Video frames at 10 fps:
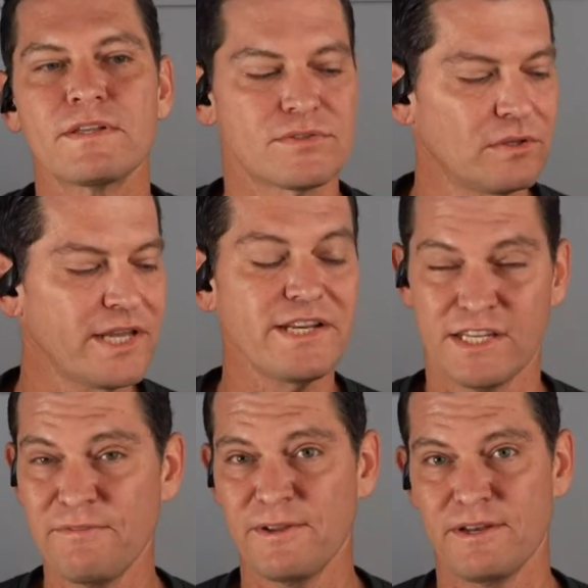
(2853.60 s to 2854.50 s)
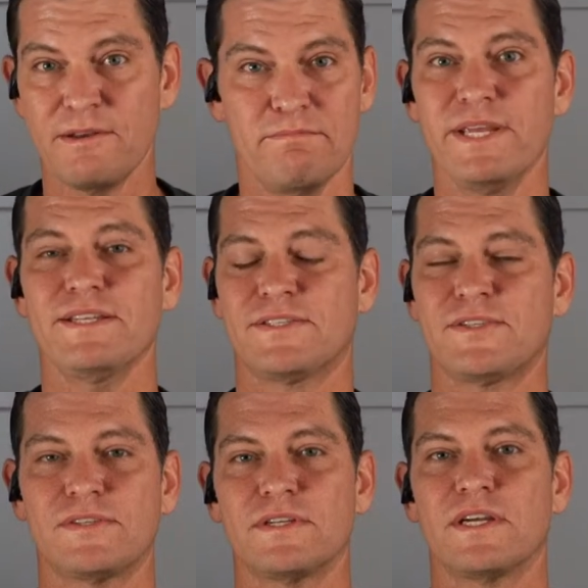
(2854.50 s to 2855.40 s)
So Lane Kiffin
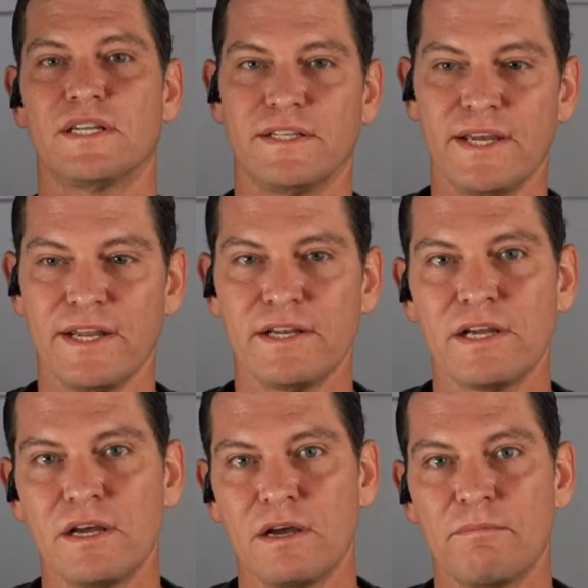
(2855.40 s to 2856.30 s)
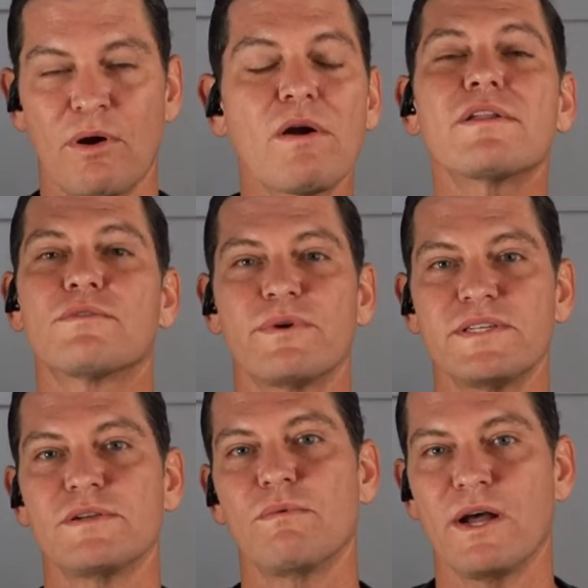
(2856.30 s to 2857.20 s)
admits that part of the
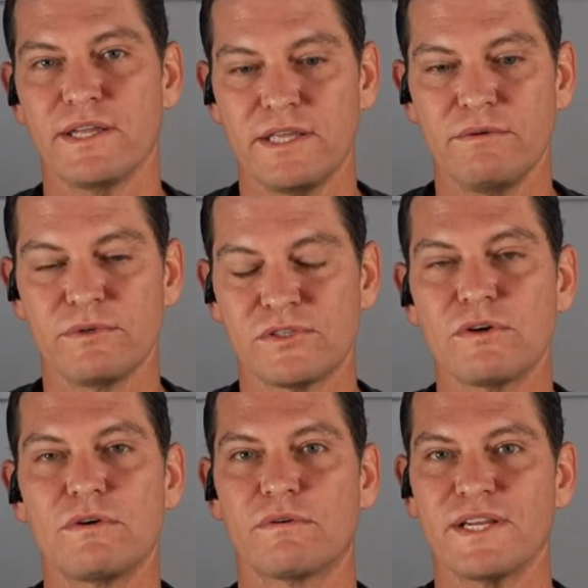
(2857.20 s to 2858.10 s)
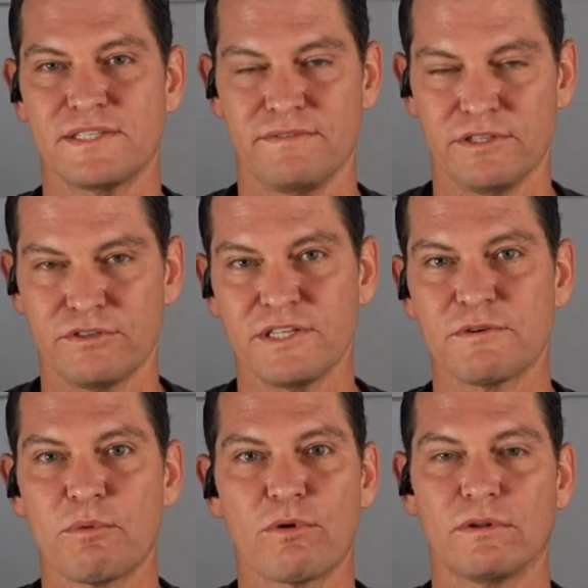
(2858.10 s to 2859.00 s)
reason why he was so aggressive in the
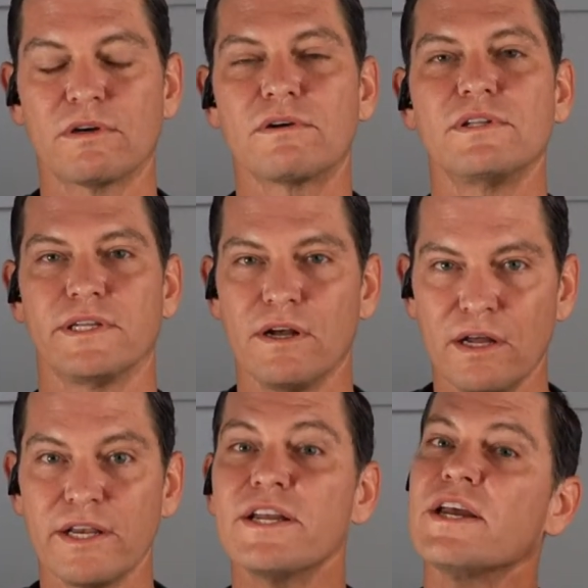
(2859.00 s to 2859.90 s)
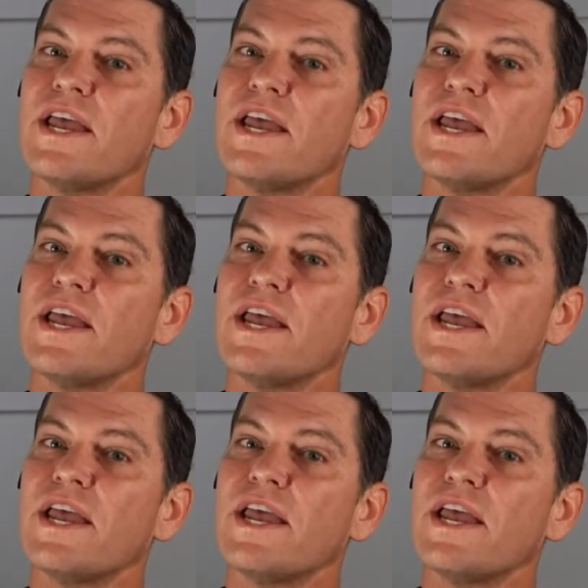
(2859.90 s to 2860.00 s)
transfer portal early on,